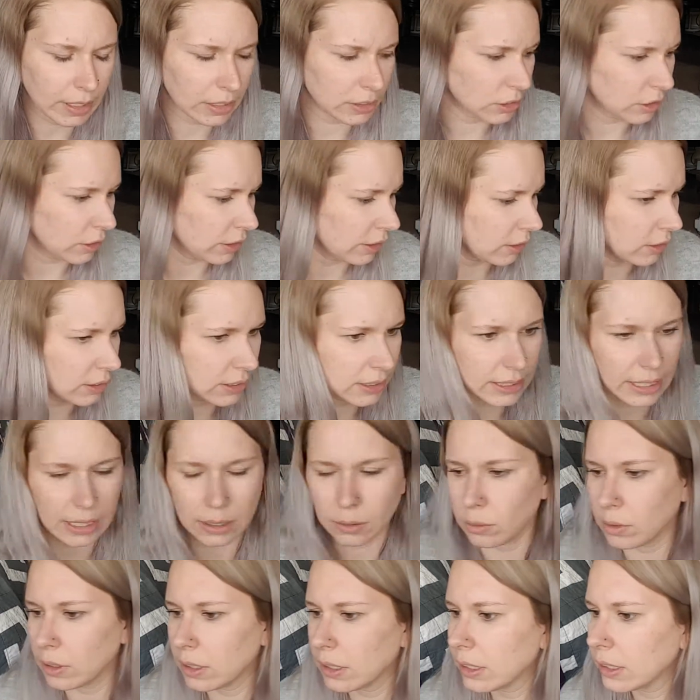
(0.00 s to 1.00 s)
So there's that
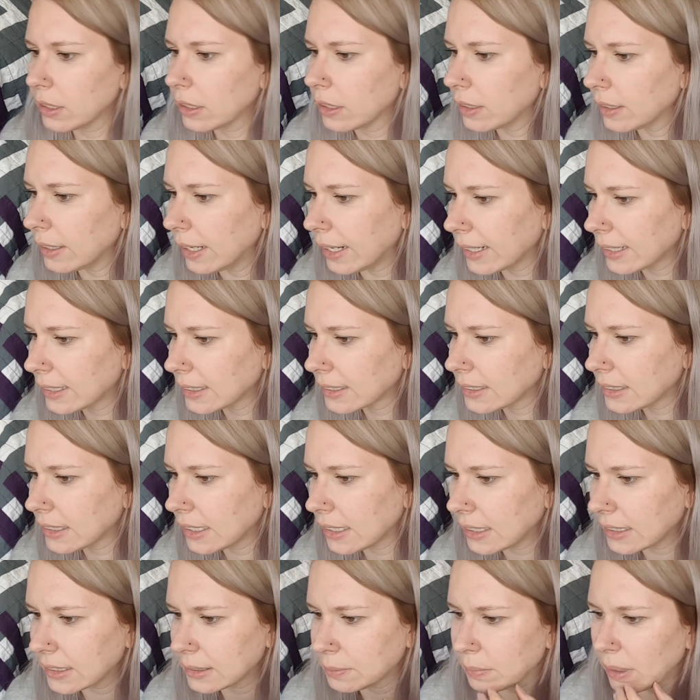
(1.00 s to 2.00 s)
one. Next
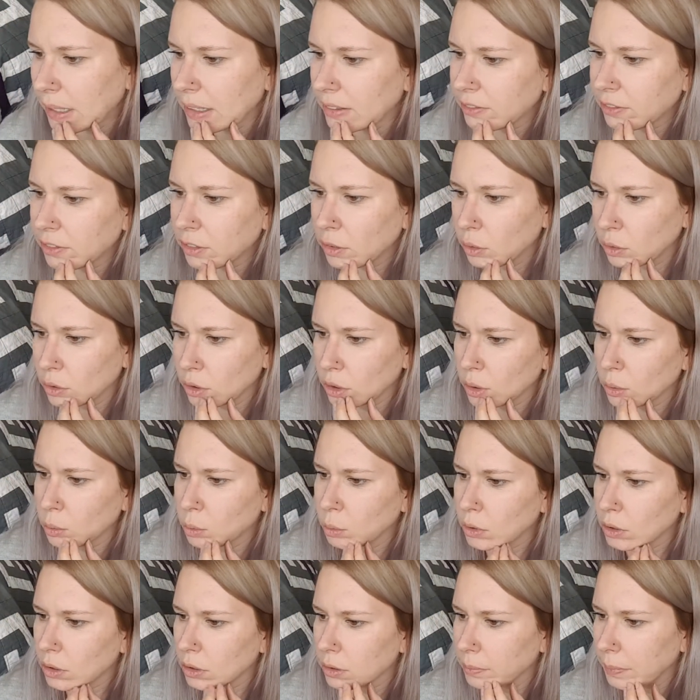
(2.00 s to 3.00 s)
is my Floral
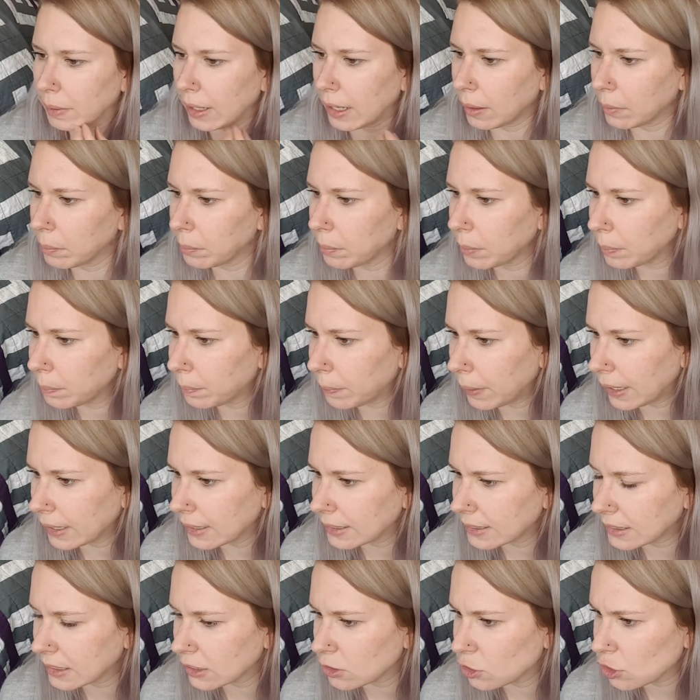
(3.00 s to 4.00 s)
World Map by
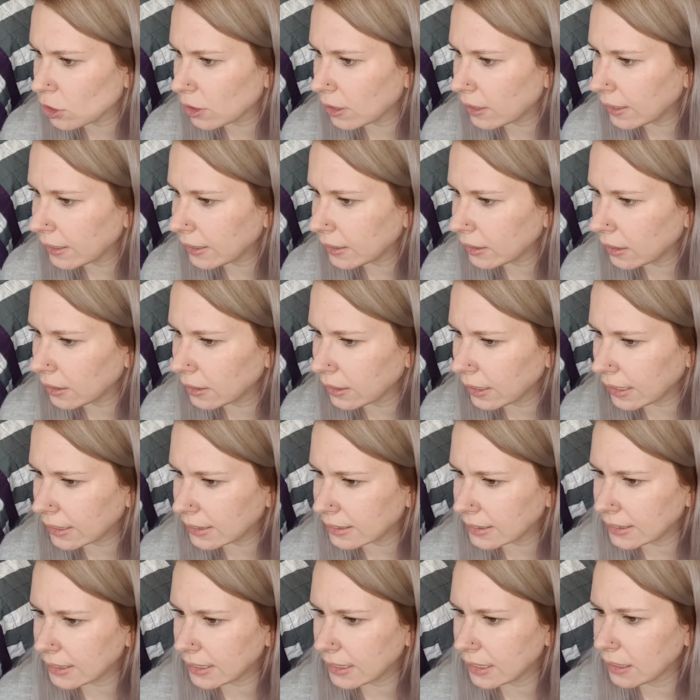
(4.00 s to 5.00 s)
Stitchline on
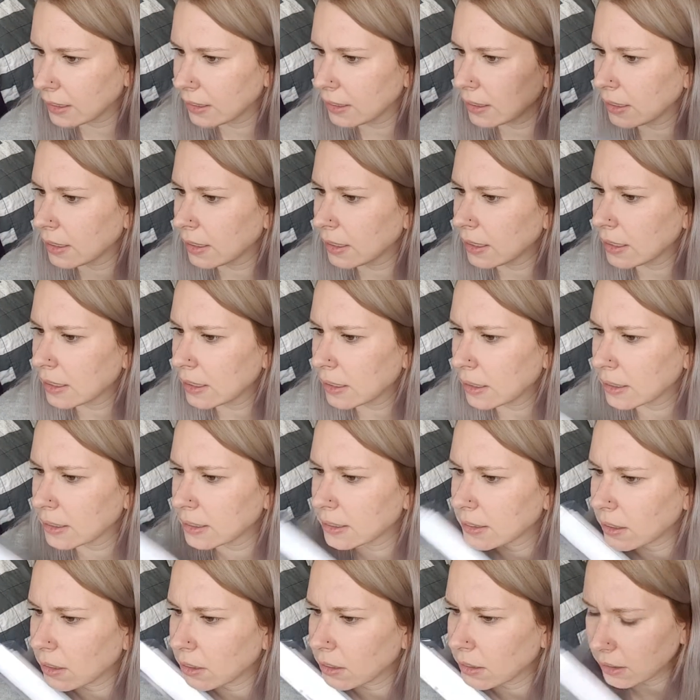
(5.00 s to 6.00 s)
Etsy.
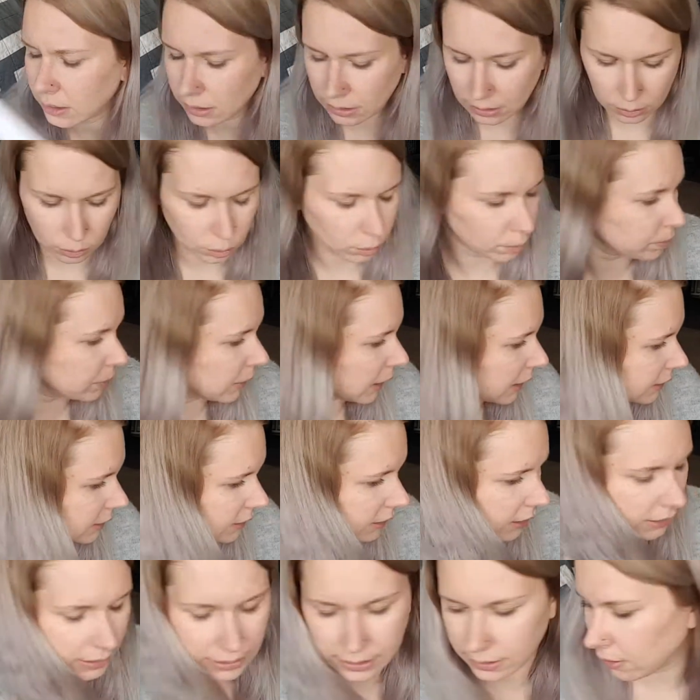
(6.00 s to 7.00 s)
That's
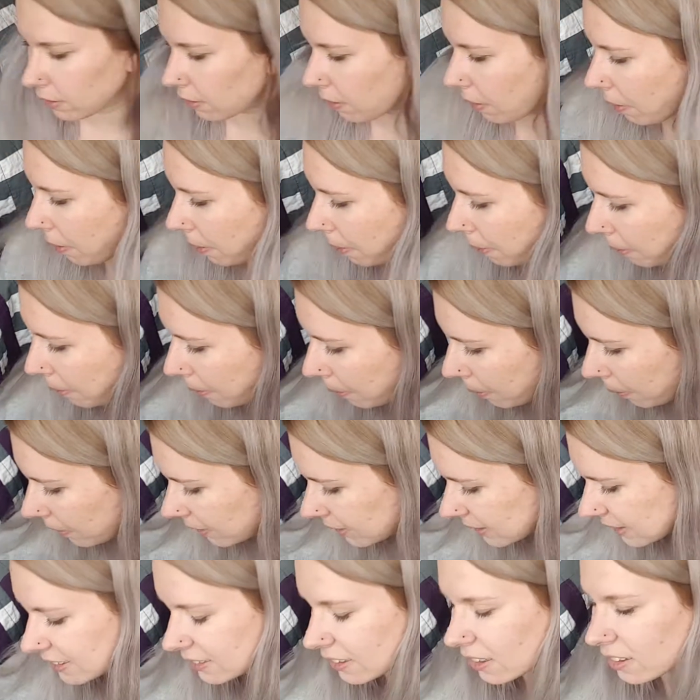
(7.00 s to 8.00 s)
not it.
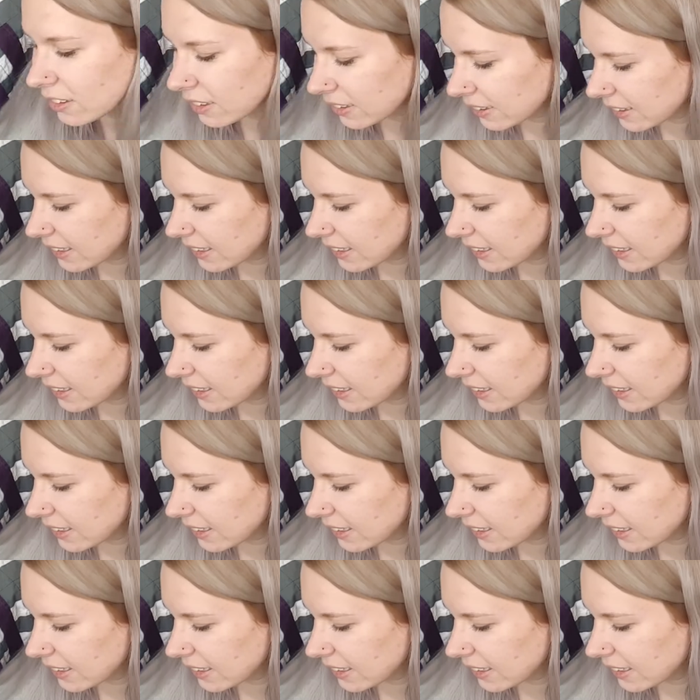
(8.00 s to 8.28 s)
Started